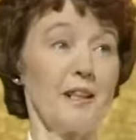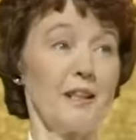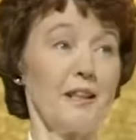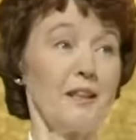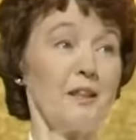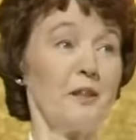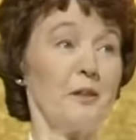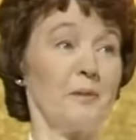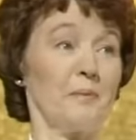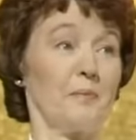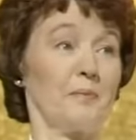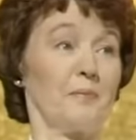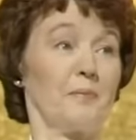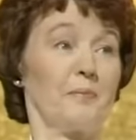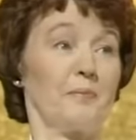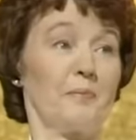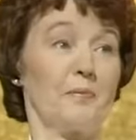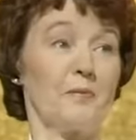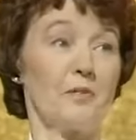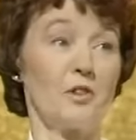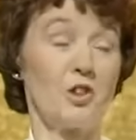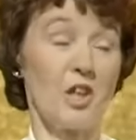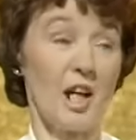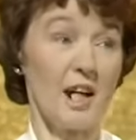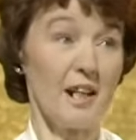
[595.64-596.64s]
China.
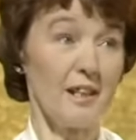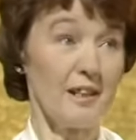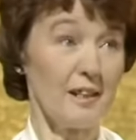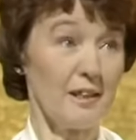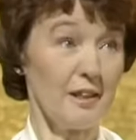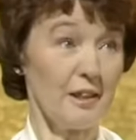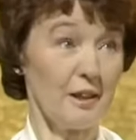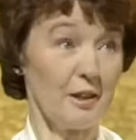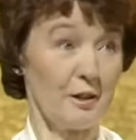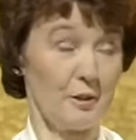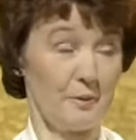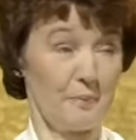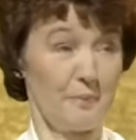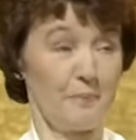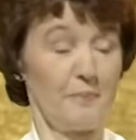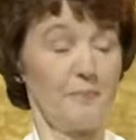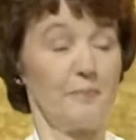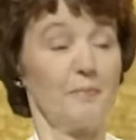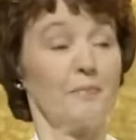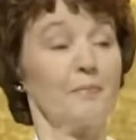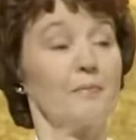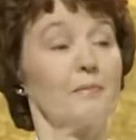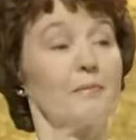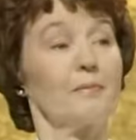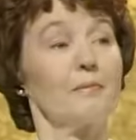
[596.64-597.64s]
China. China is
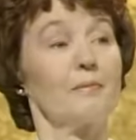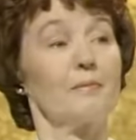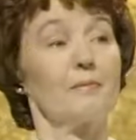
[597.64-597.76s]
correct,